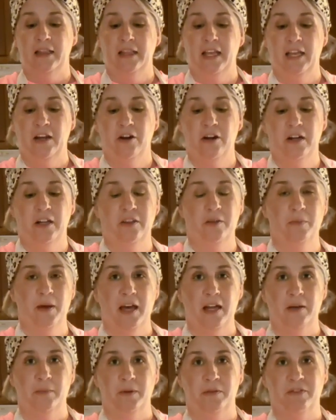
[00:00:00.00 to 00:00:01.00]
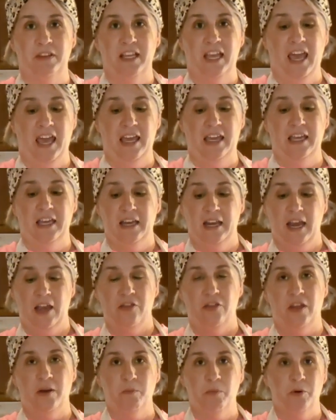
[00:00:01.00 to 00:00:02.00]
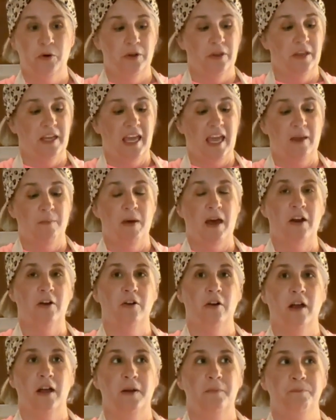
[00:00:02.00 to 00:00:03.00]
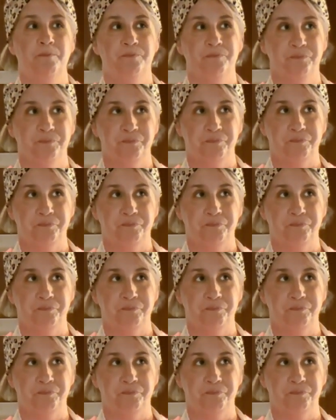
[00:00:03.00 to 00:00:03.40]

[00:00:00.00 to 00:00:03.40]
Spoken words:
and layer it on the bottom of the cake and then pour the cake batter on